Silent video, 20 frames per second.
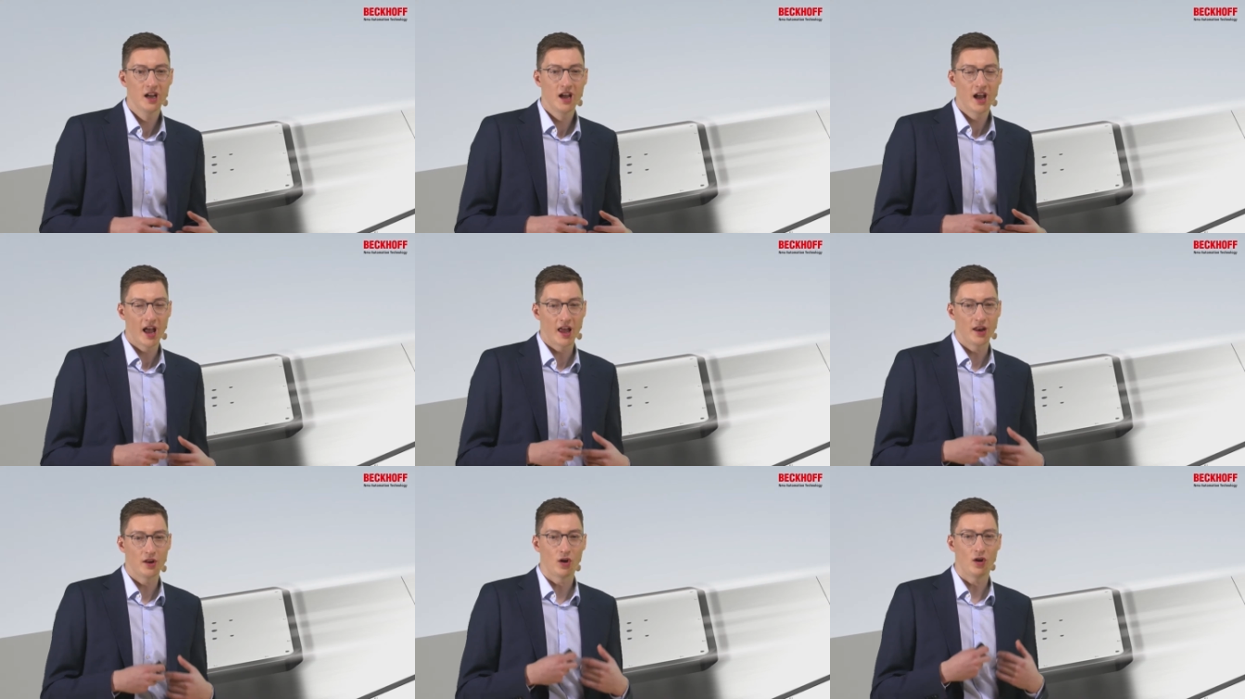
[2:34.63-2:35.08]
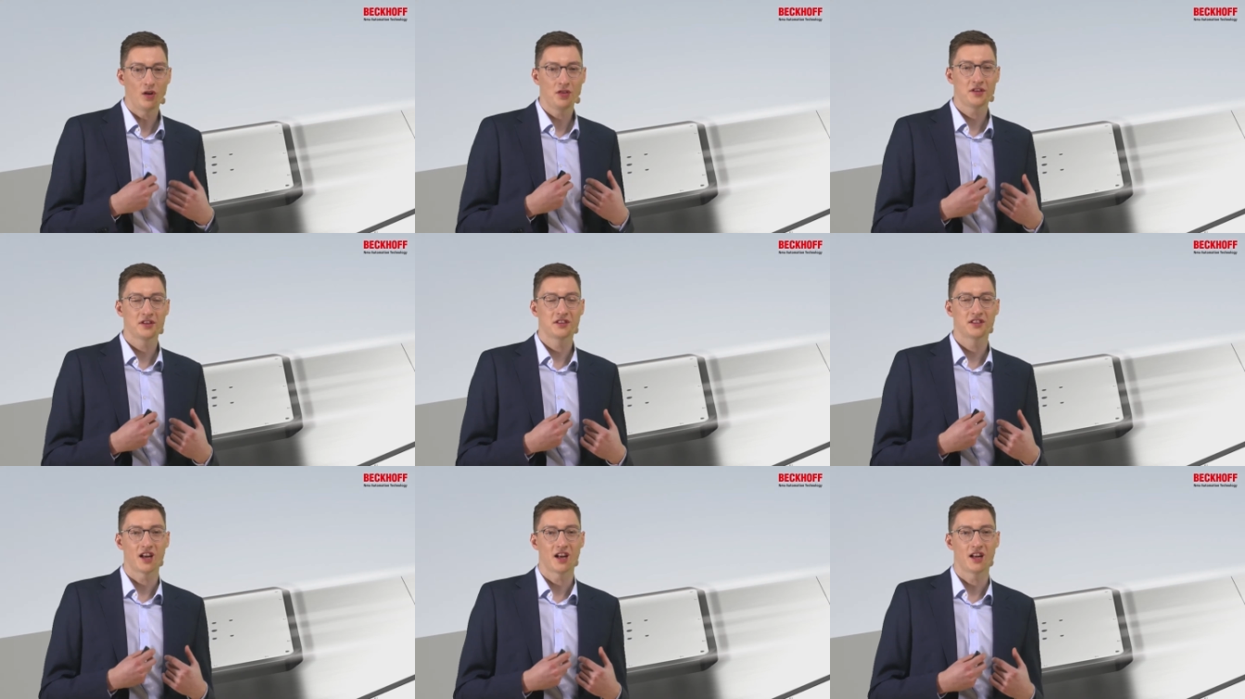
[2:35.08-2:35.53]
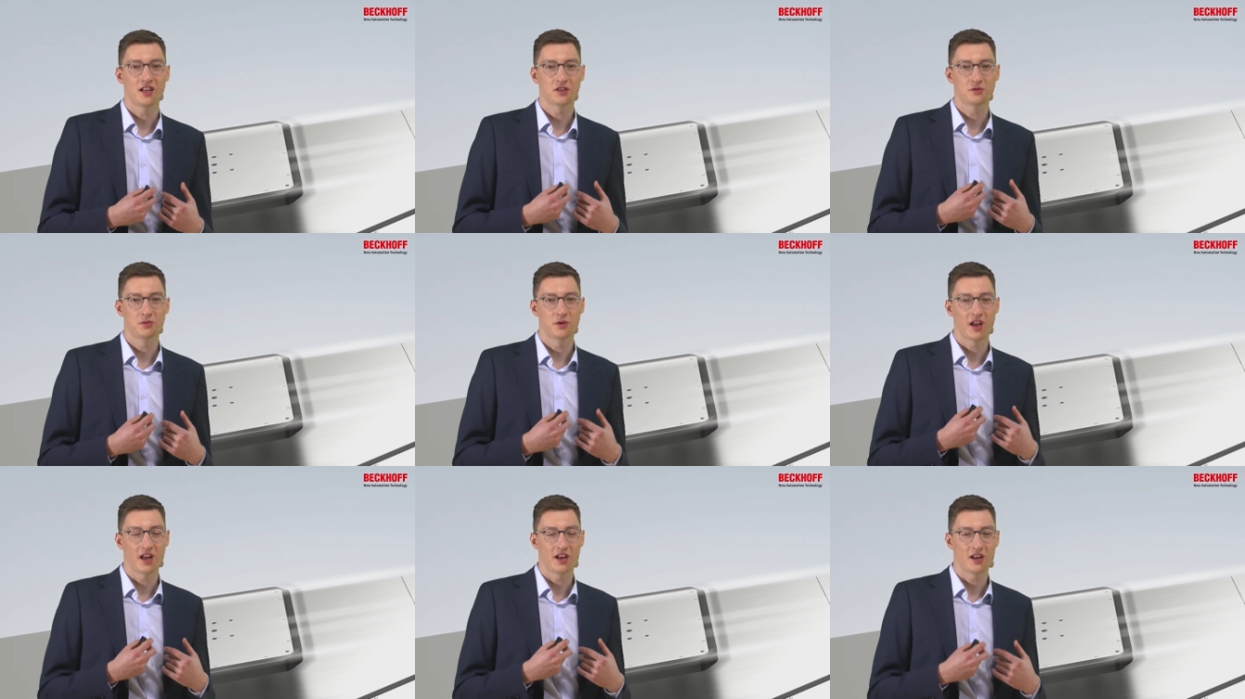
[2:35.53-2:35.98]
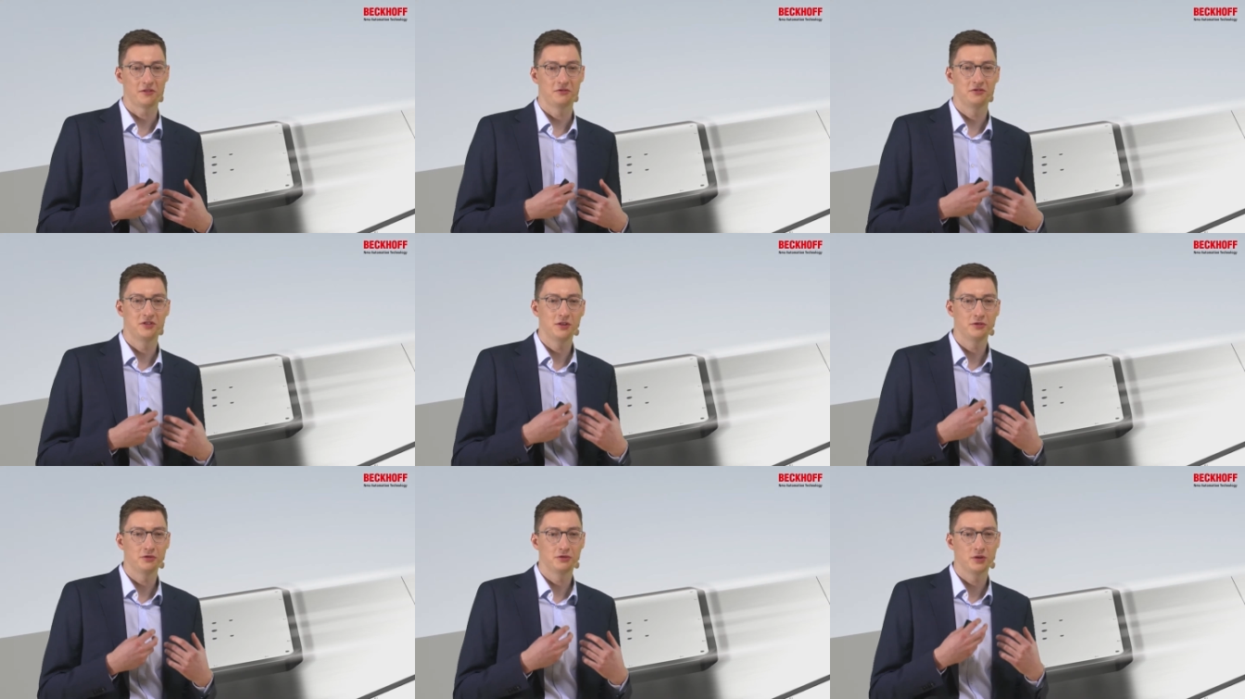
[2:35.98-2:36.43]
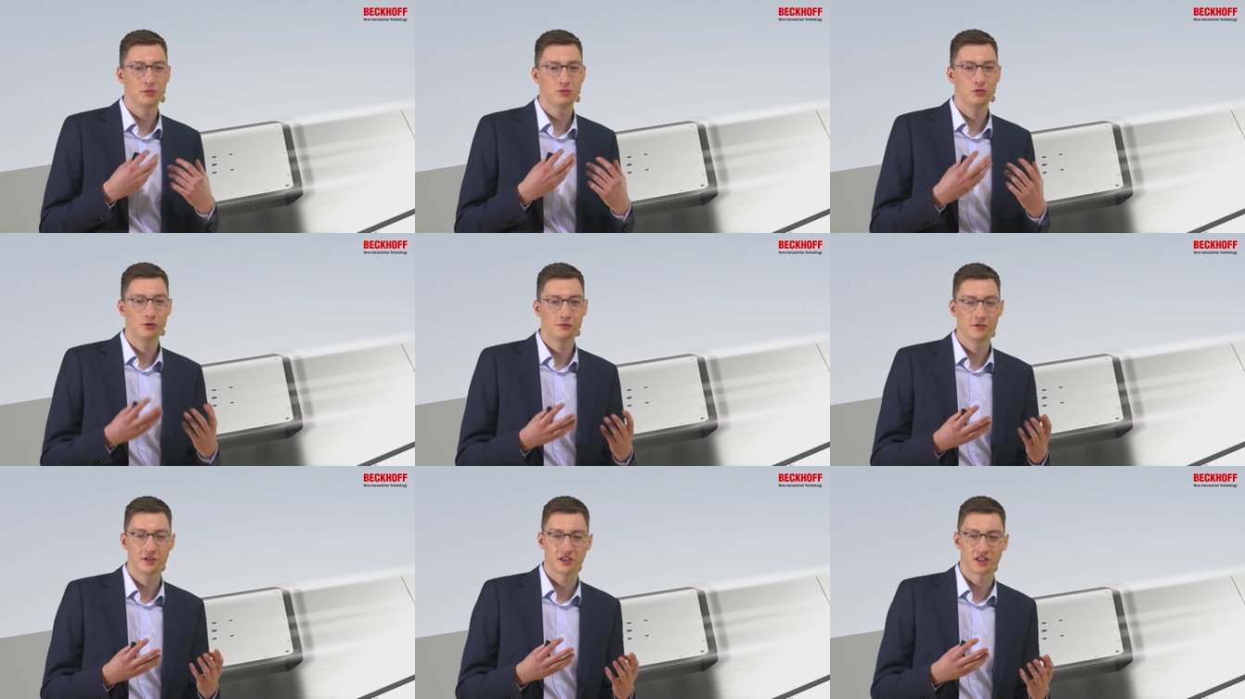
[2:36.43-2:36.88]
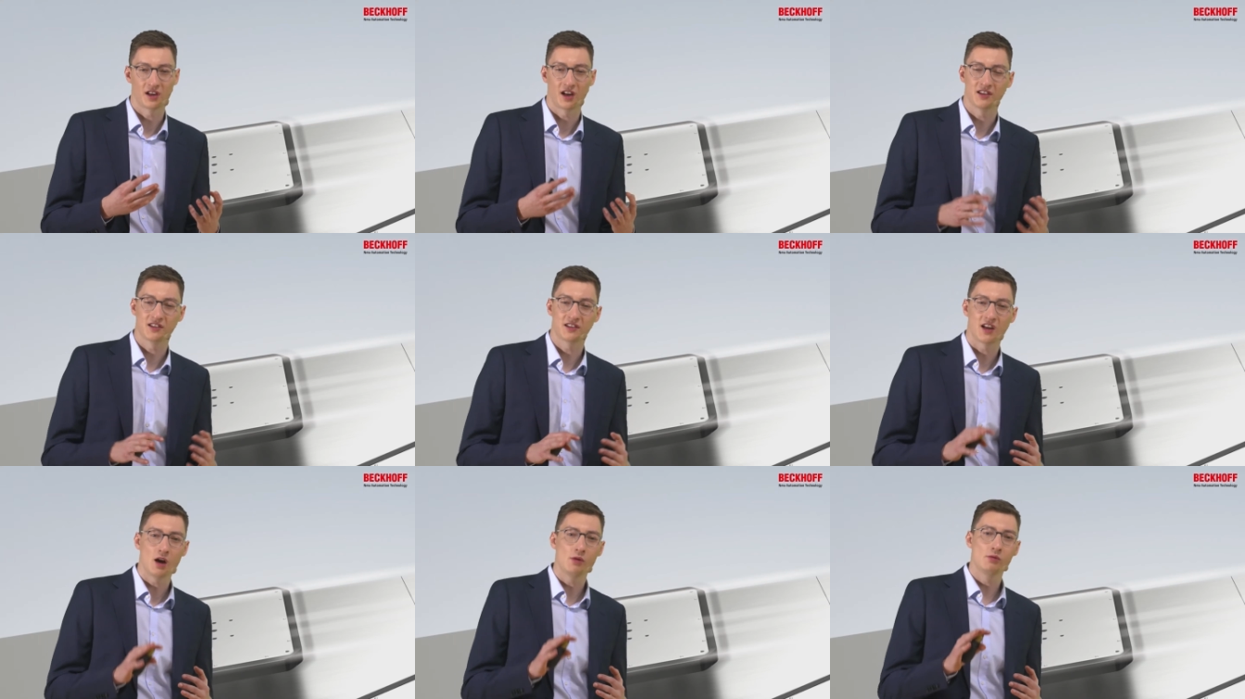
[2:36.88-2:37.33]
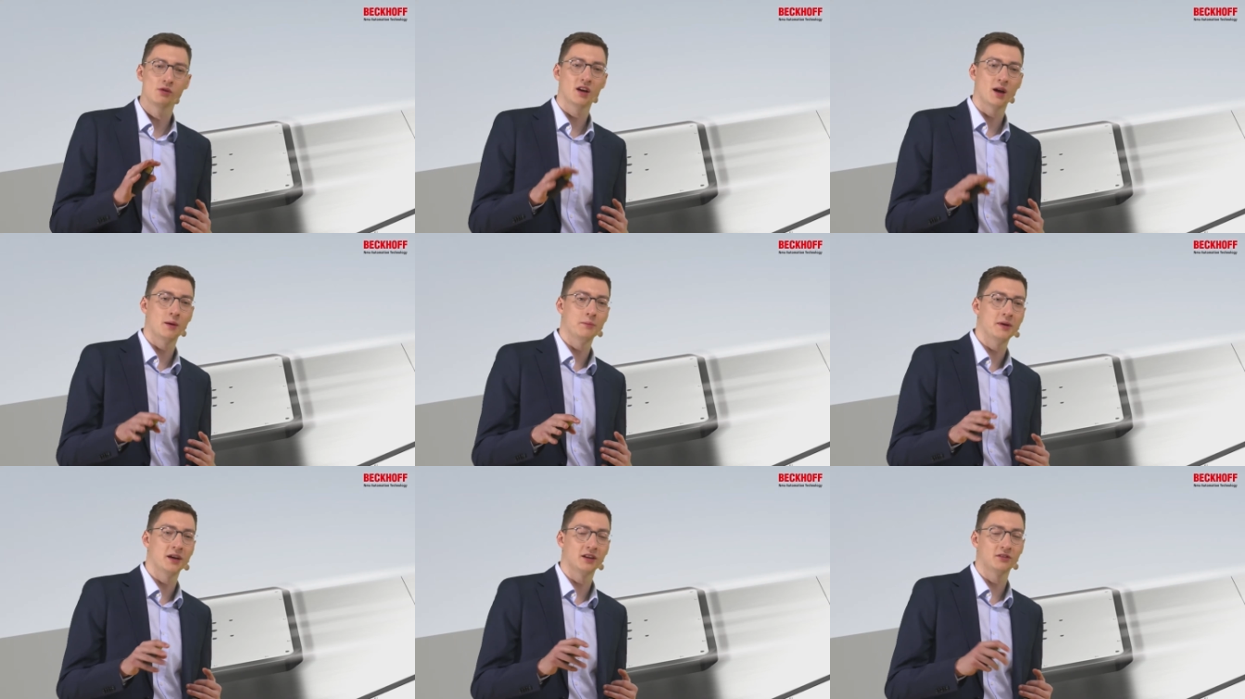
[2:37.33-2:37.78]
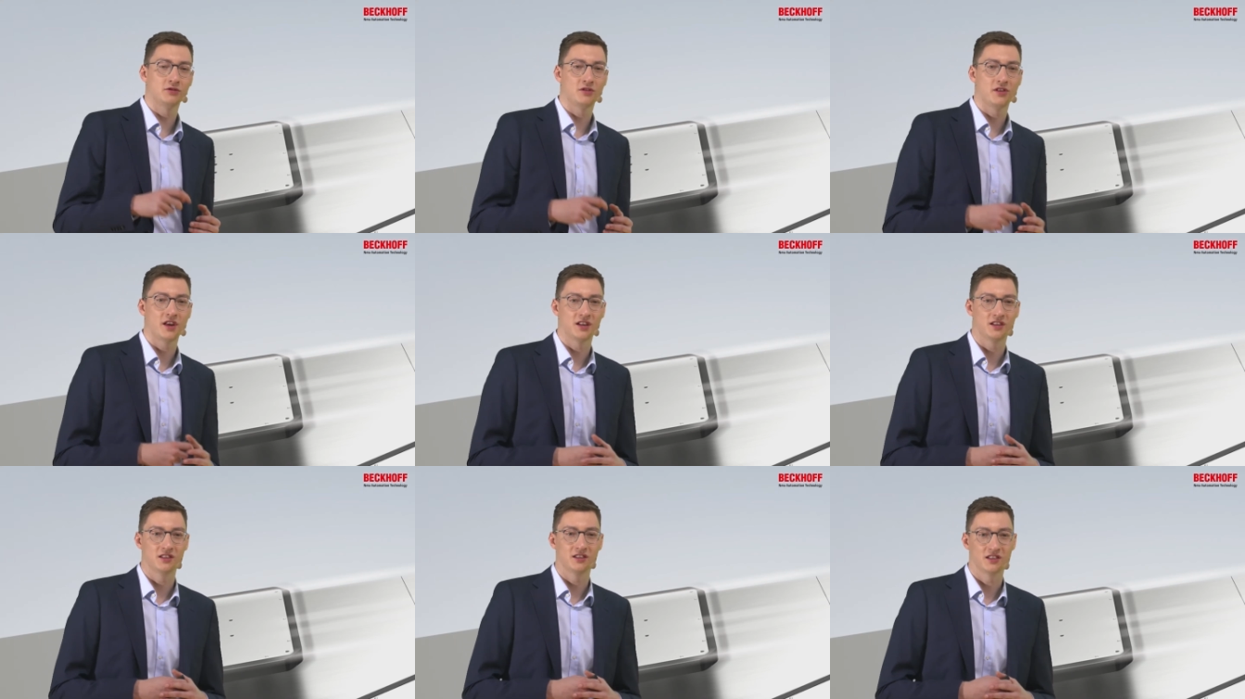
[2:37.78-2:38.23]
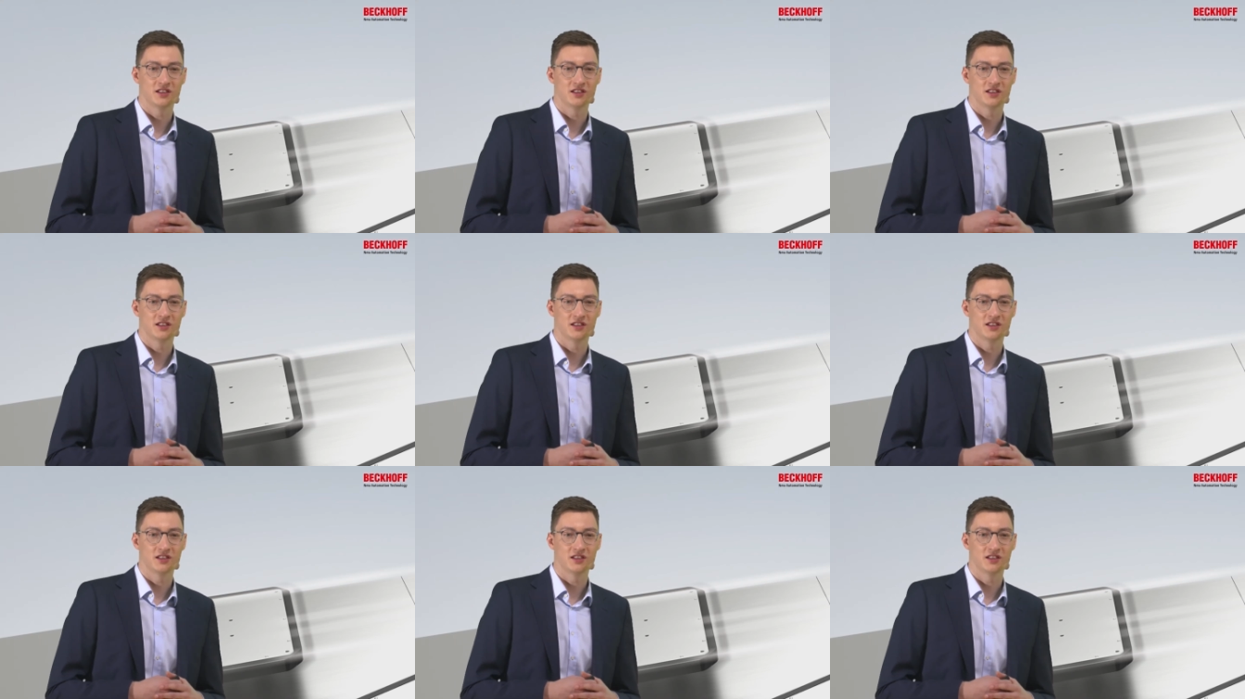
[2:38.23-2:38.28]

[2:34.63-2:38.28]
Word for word: and on the tiles we can have different mover sizes. I will come back to that in a